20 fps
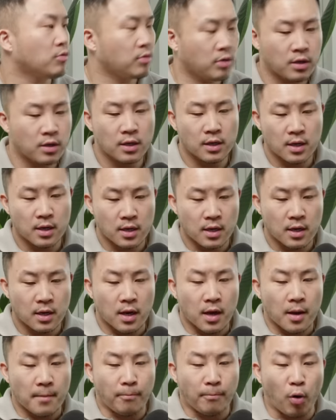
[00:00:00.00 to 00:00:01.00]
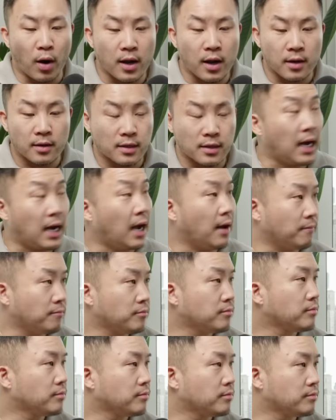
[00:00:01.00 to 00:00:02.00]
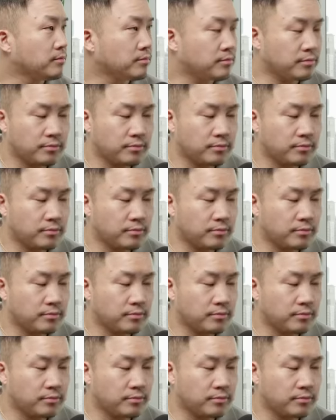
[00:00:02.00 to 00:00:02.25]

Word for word: Mm. Point. Yeah. Yeah. No, I